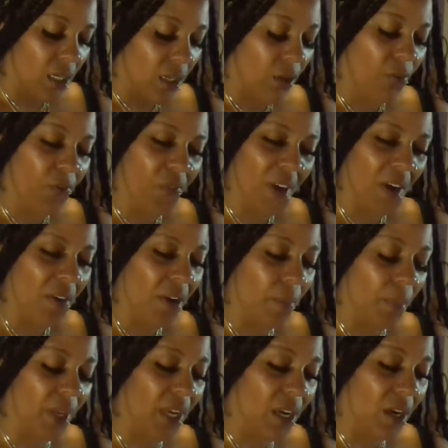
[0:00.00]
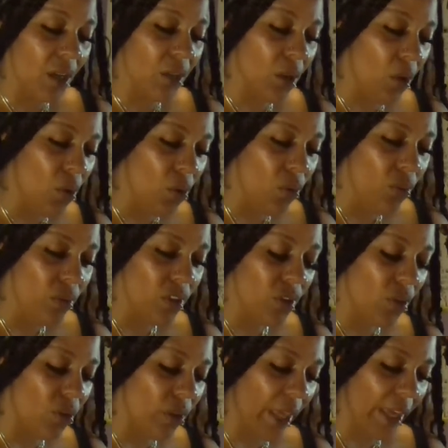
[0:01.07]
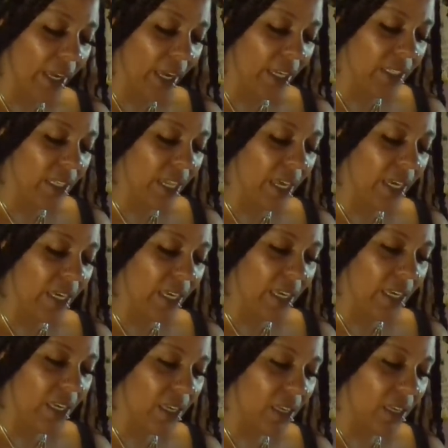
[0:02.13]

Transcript: you're fearing being alone so like it's like